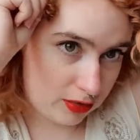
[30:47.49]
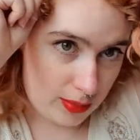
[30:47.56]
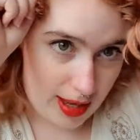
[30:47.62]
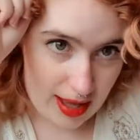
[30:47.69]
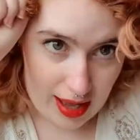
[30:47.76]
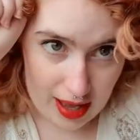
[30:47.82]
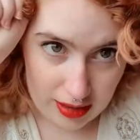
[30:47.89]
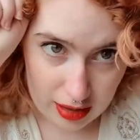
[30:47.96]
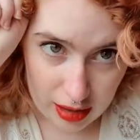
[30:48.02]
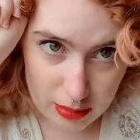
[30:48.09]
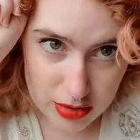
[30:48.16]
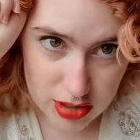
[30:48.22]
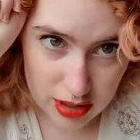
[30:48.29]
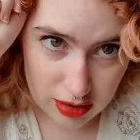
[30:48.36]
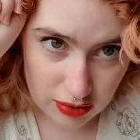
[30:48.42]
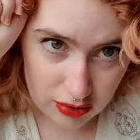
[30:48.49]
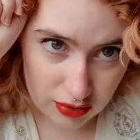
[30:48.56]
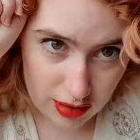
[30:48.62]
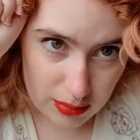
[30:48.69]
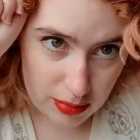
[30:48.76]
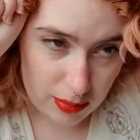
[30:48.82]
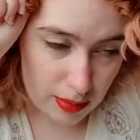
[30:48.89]
to my head, I'm just going to
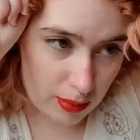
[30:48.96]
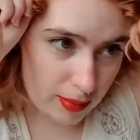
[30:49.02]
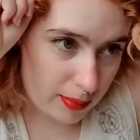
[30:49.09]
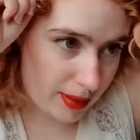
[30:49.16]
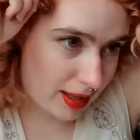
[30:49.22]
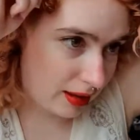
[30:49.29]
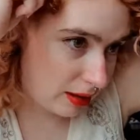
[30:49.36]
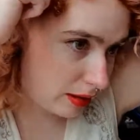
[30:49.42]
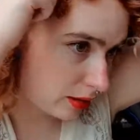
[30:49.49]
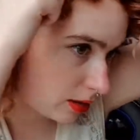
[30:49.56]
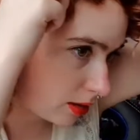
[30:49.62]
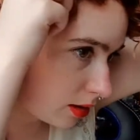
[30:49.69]
slip the bobby pin